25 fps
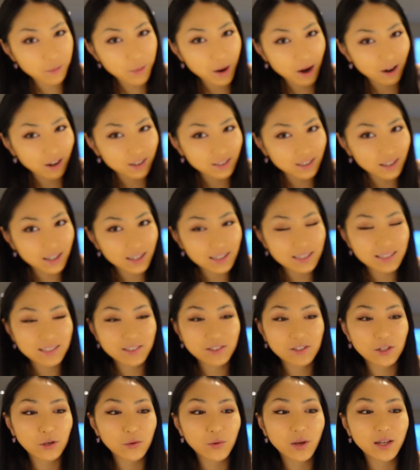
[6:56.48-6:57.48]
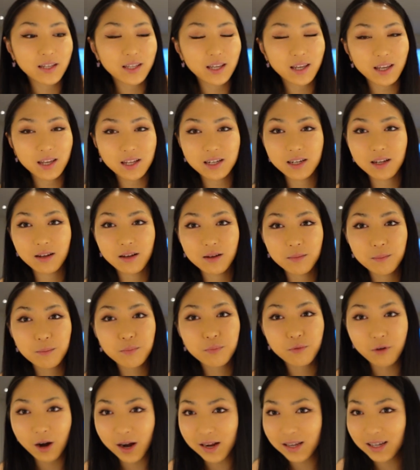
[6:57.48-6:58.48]
Paradise. So again,
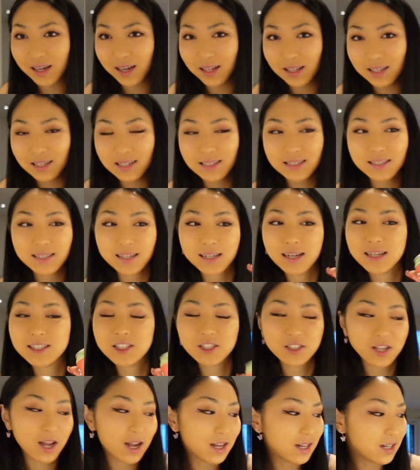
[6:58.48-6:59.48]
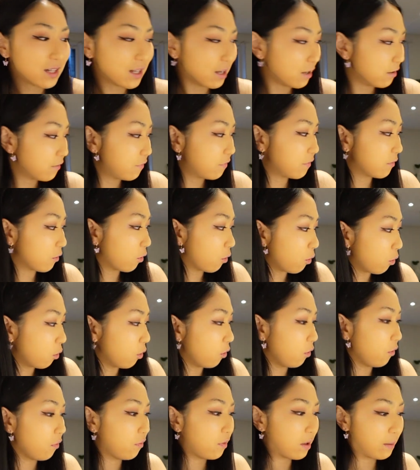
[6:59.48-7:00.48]
bright colors. Like, I love
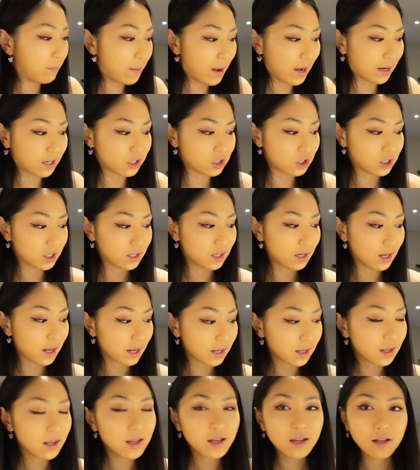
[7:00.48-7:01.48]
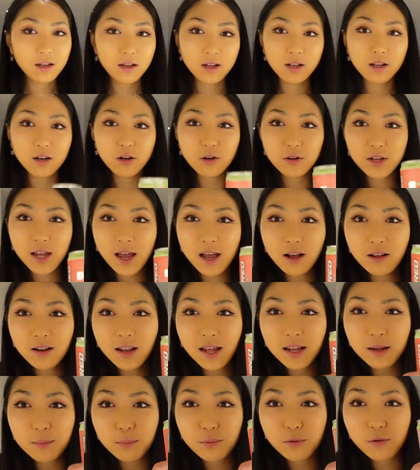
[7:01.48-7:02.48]
all their packaging. Like, look how
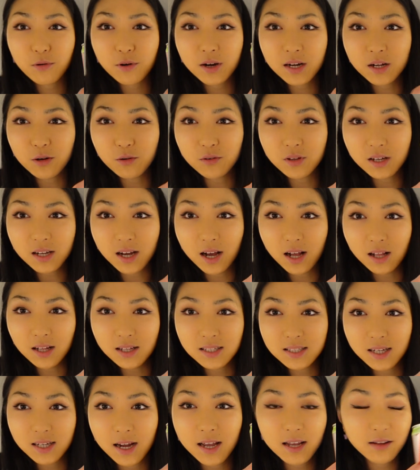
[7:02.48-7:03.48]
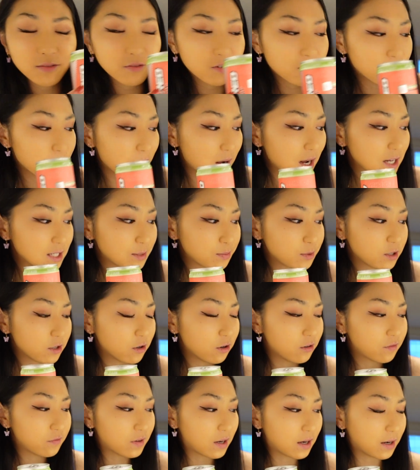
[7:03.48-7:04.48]
like pretty all the colors It reminds me
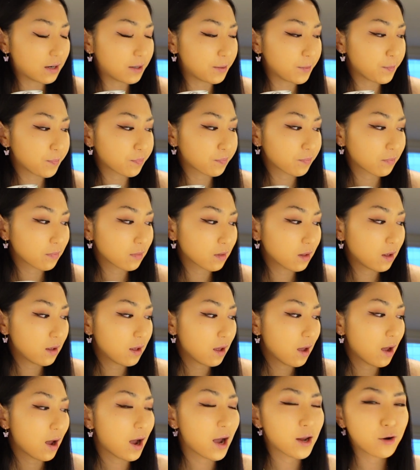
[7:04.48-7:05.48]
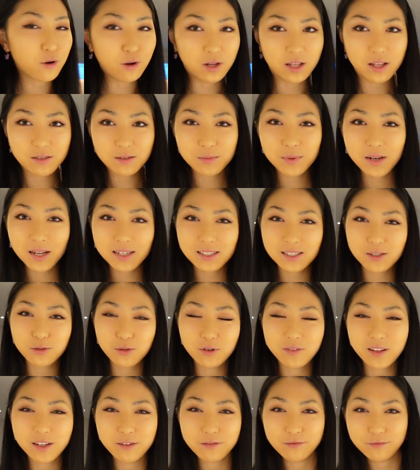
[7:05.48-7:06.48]
of I don't know, it gives me like sort
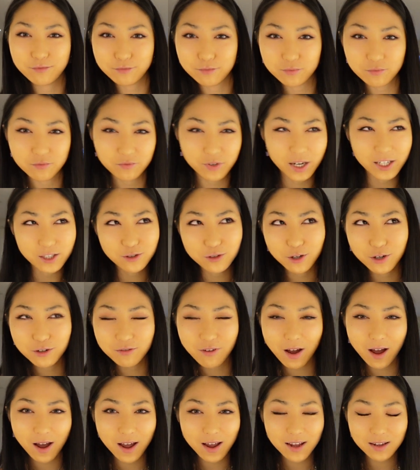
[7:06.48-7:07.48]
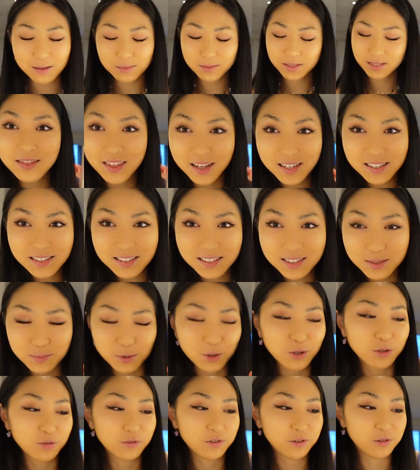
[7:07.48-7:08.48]
of like retro vibes. This is
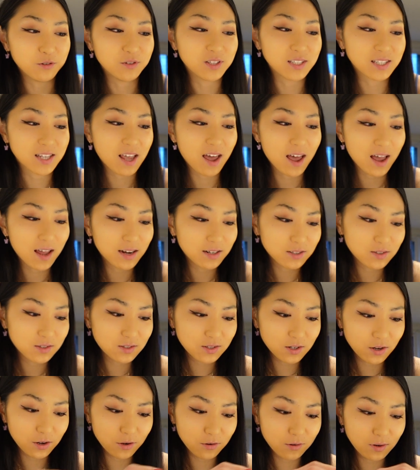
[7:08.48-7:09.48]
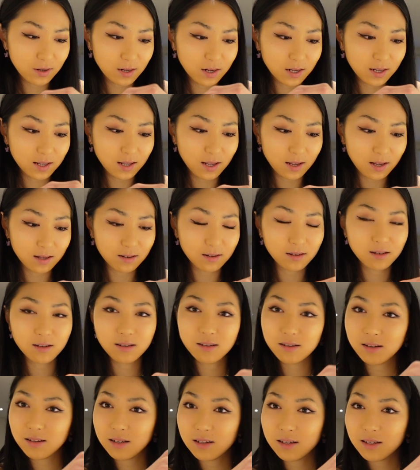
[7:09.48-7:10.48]
beautiful, this can. So again,
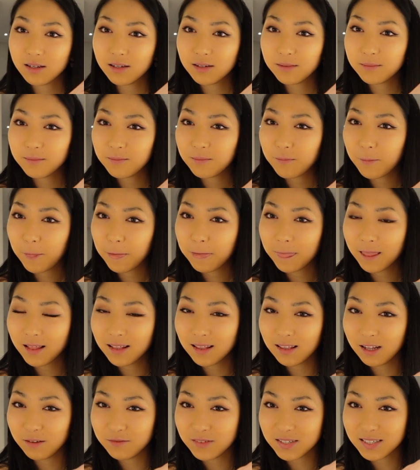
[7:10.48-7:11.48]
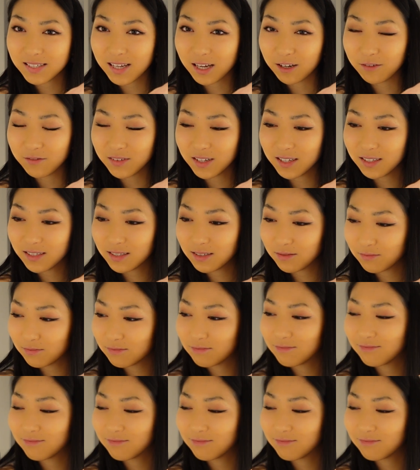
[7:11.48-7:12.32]
love the sound of this.